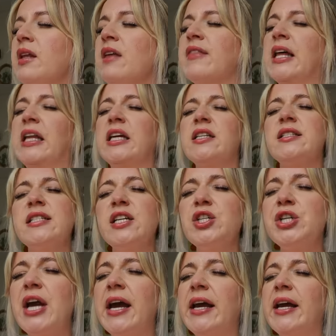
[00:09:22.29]
they like
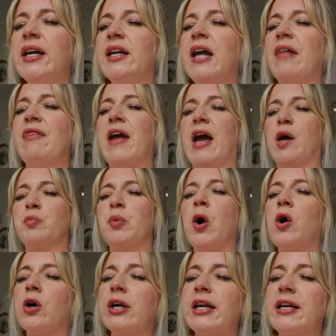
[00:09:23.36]
DJ'd and they had
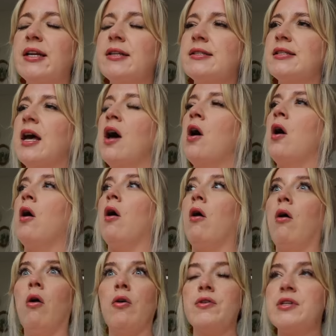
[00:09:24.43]
parties
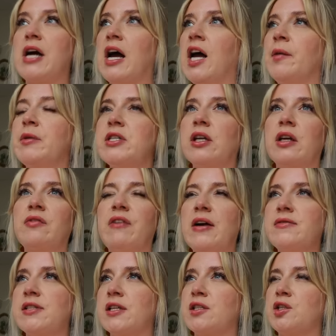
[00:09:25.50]
all the time until like
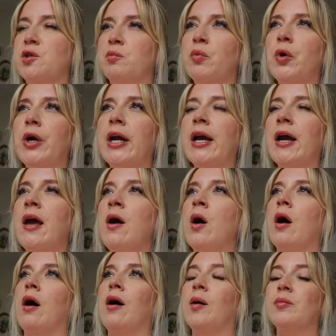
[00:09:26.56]
5 6 in the morning
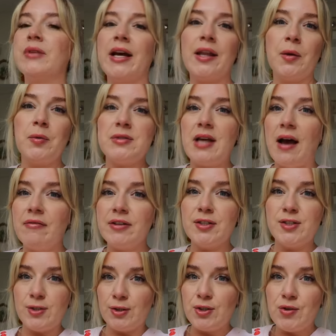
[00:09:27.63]
um, layla was having
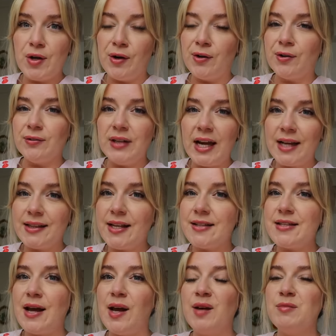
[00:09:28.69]
surgery on her leg at that
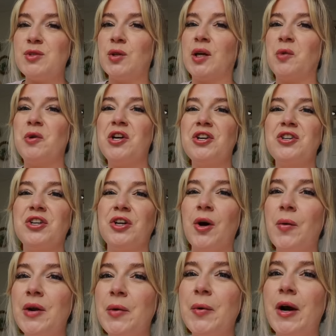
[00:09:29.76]
time so like we couldn't
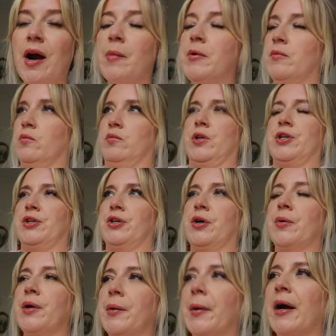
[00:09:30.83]
go anywhere i mean we couldn't
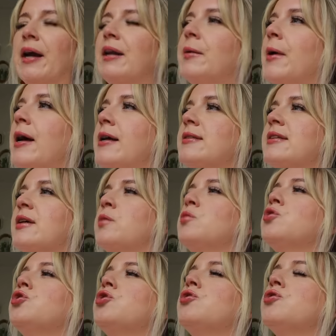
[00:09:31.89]
go anywhere anyways it
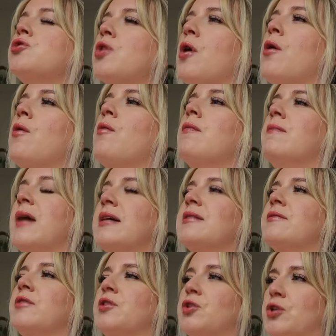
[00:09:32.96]
was just so
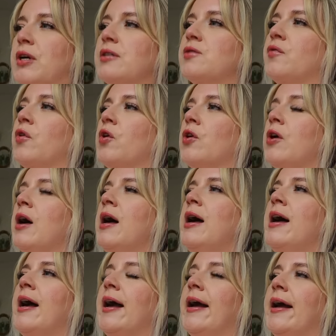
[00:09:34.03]
massively stressful
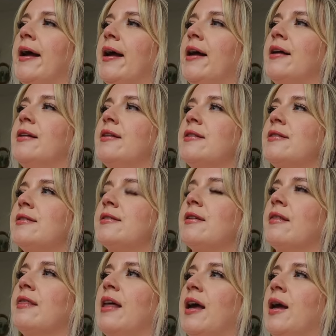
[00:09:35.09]
and
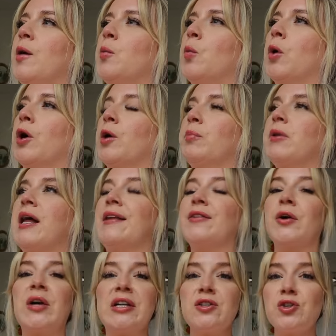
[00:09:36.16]
they were playing
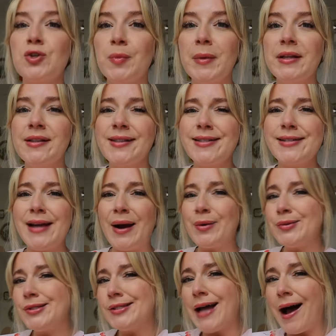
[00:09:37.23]
their instruments
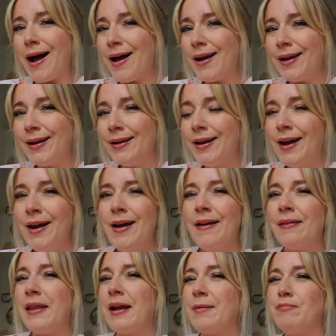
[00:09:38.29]
outside
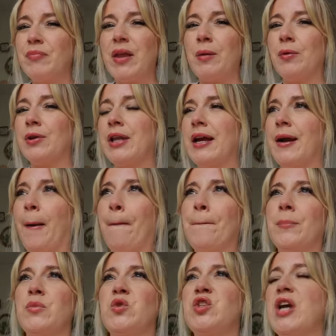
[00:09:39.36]
like they were like
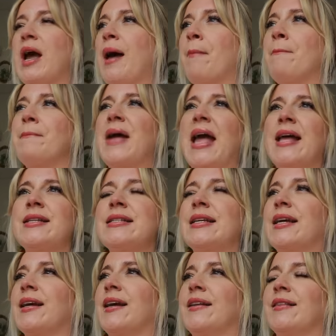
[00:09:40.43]
jam
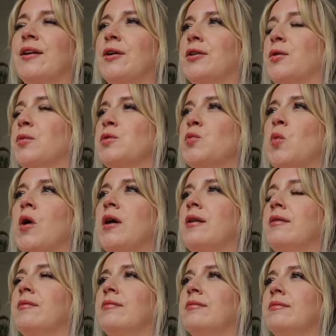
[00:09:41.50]
banding and like there was
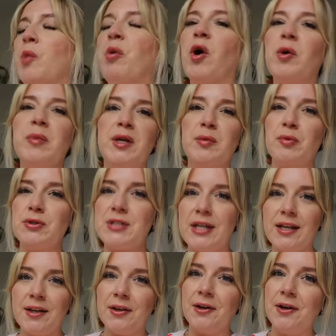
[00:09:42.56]
one apartment in
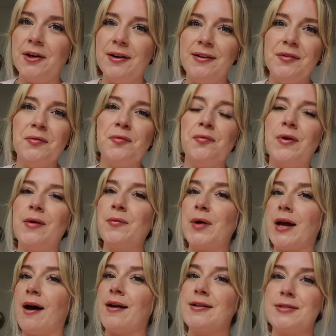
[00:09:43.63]
particular and
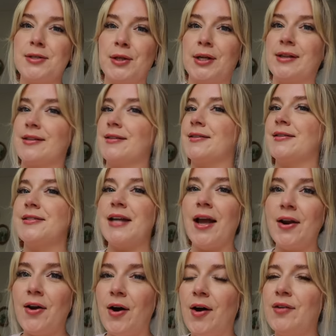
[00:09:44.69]
we got into like this
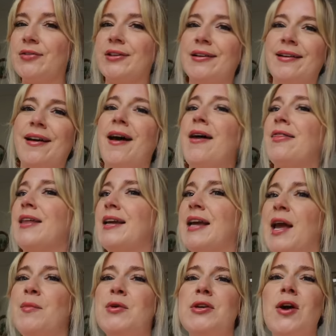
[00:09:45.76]
standoff and they
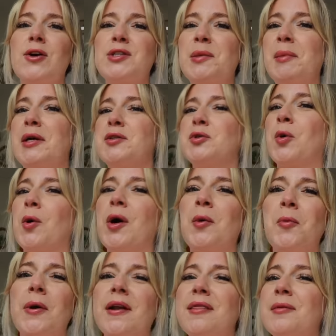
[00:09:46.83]
came and knocked on my door
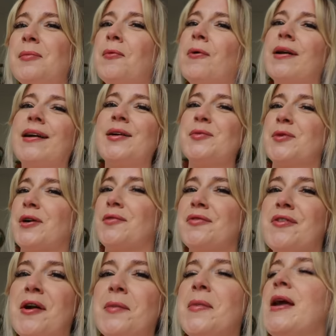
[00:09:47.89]
at 1 in the morning and were
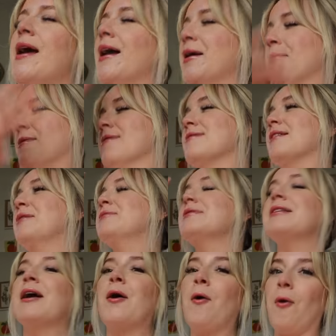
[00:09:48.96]
confronting me anyways it
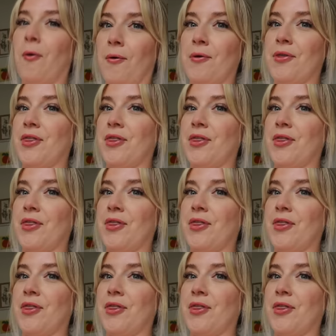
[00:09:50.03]
was like a whole